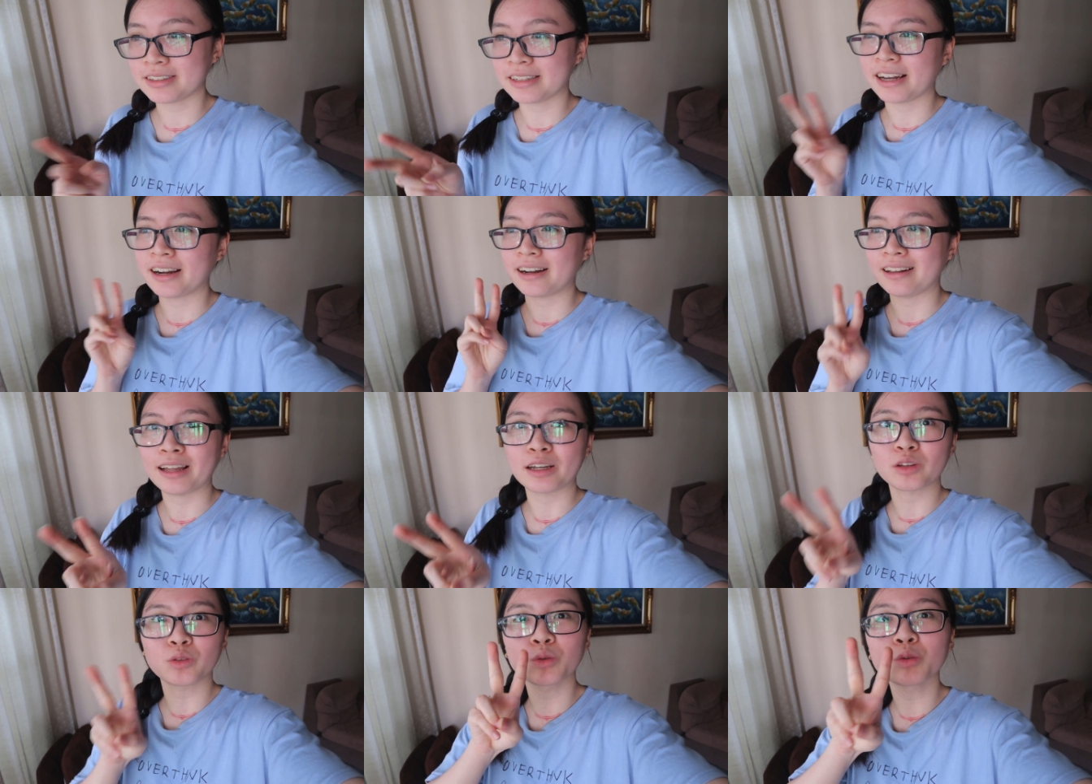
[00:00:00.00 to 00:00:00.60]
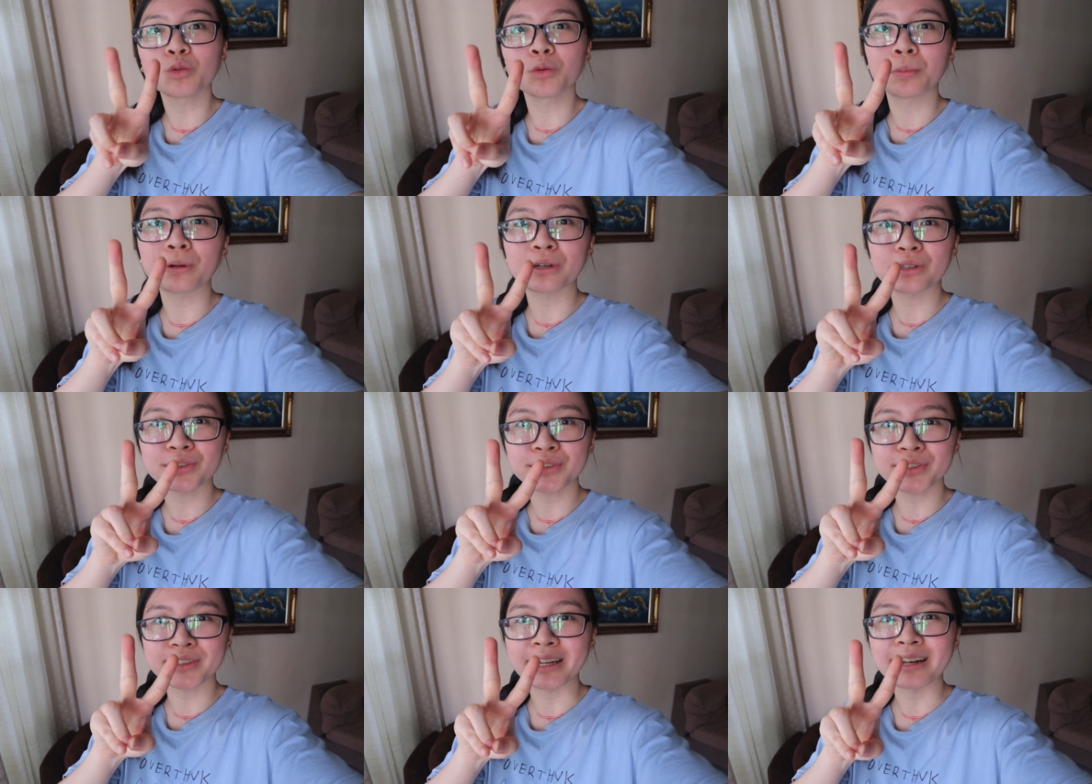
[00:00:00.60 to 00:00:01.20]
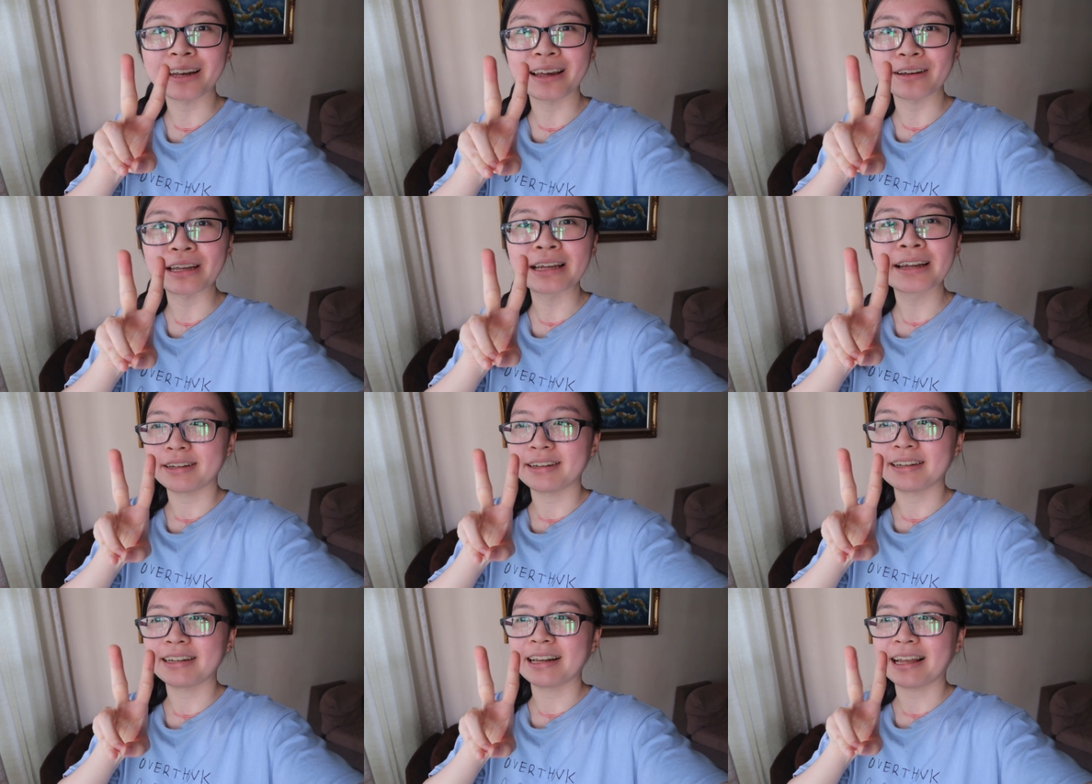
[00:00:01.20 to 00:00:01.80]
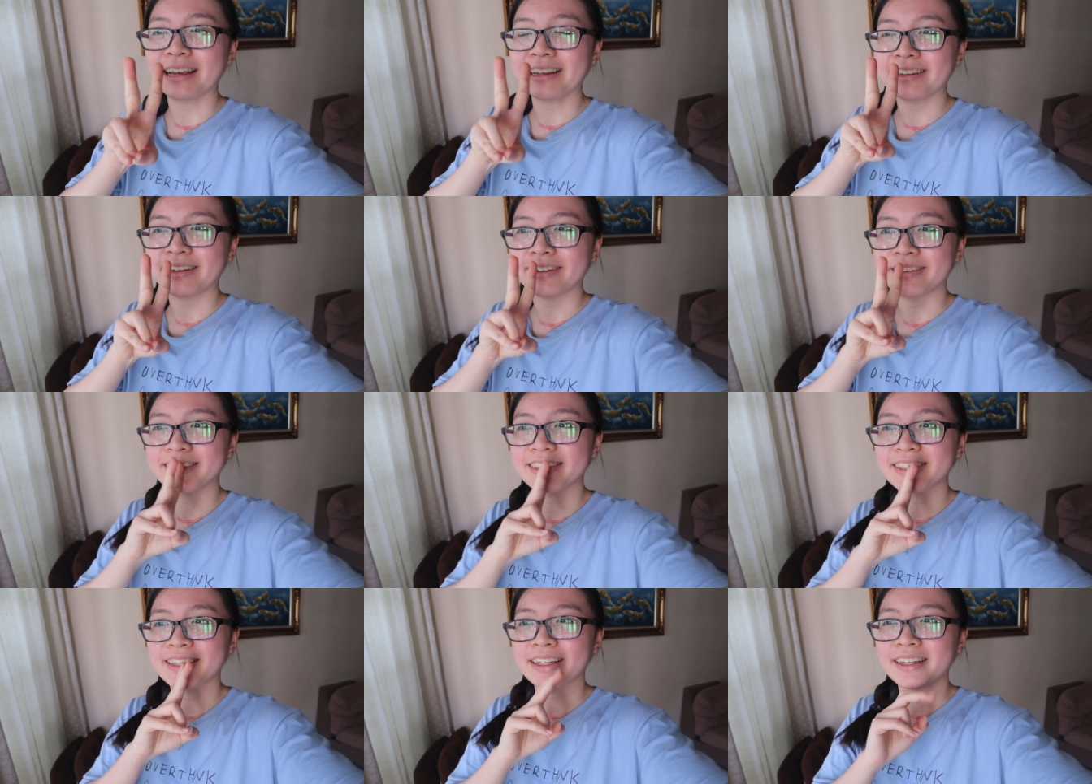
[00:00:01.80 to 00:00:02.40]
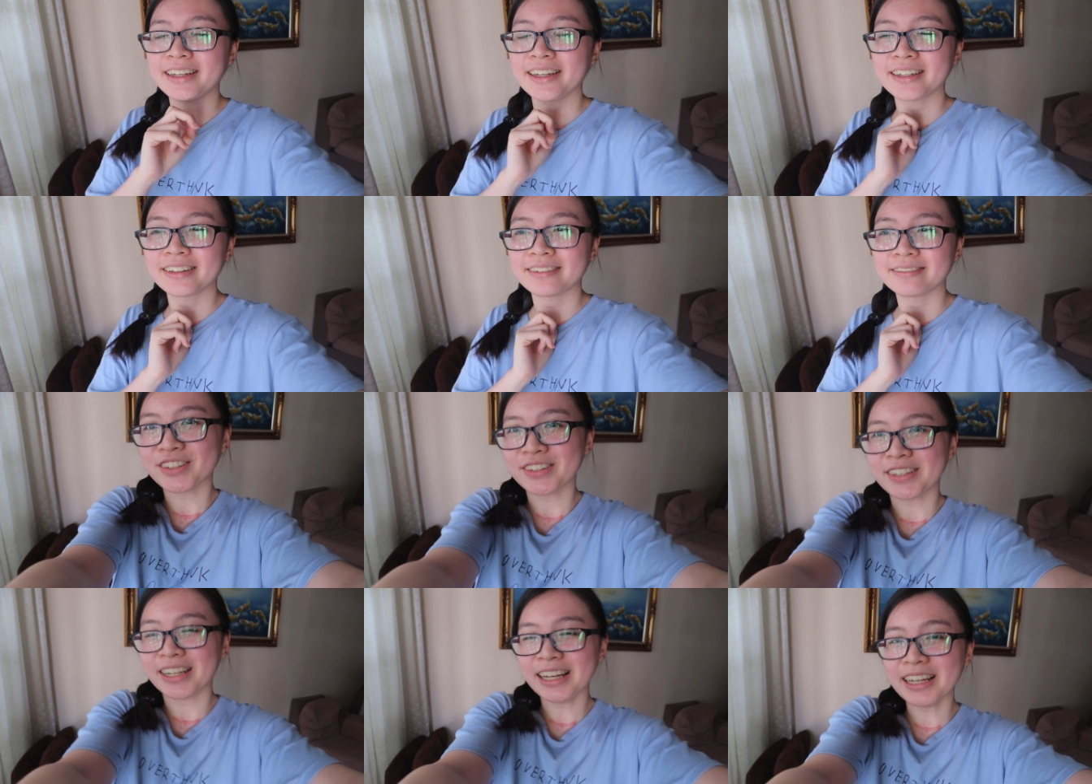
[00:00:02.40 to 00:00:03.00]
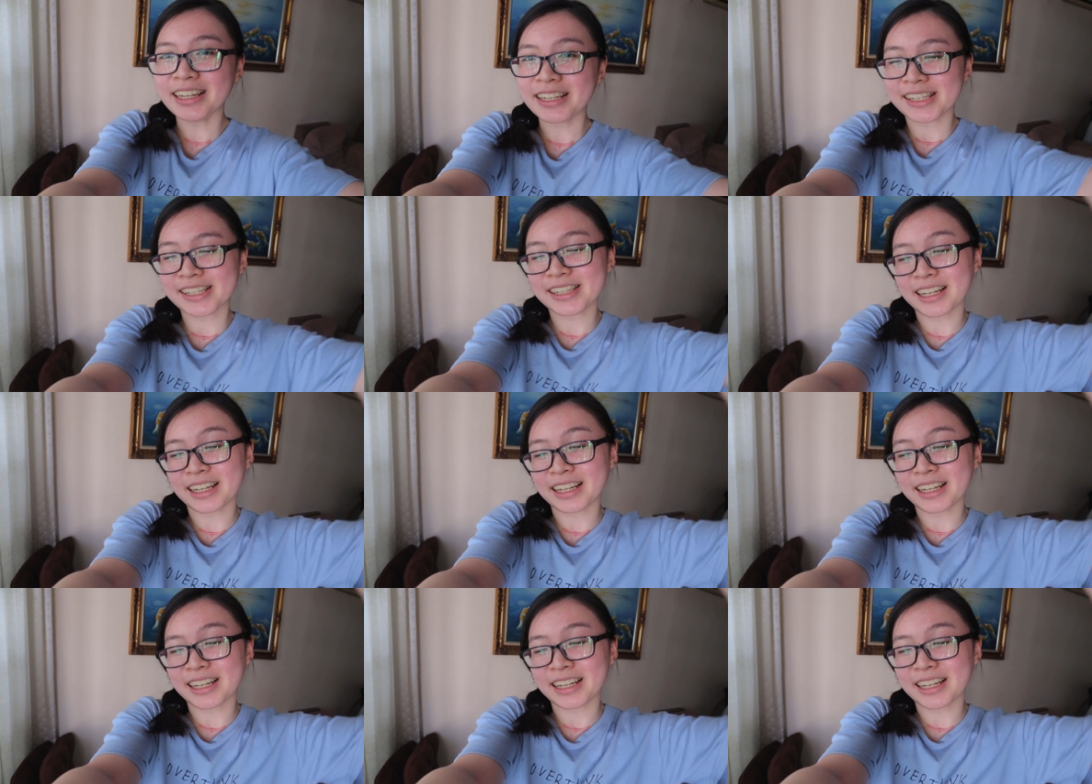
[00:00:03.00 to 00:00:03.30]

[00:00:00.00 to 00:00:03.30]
There are like two birds that I really like their singing. Today is